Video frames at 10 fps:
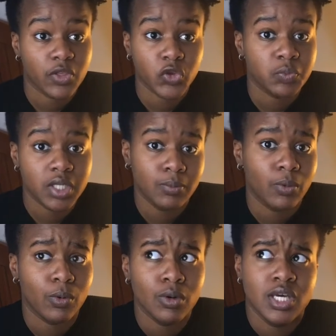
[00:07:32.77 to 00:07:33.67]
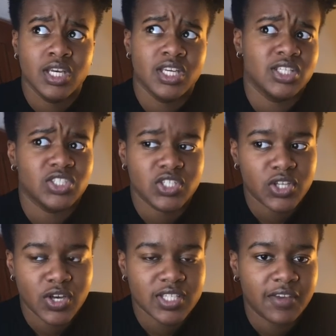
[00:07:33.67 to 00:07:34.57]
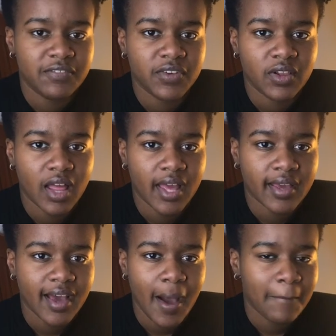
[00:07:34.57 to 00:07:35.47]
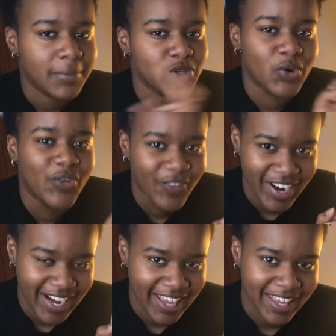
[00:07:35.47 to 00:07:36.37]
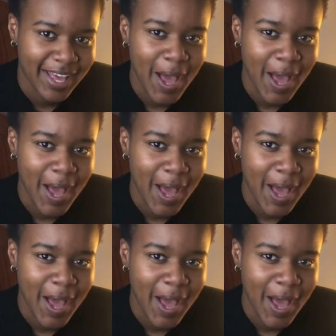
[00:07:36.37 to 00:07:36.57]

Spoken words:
people just because I feel like I'm betraying